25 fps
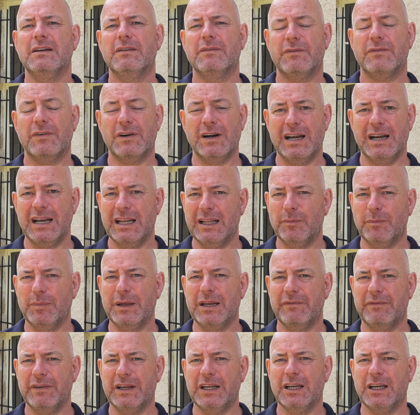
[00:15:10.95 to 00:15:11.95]
for a little bit
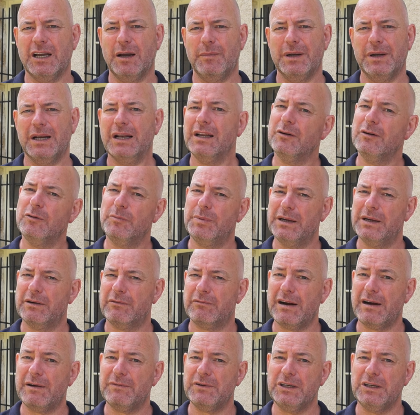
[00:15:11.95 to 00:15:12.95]
of income and a little bit of
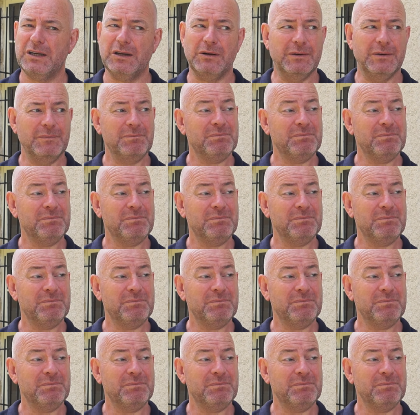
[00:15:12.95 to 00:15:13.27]
revenue.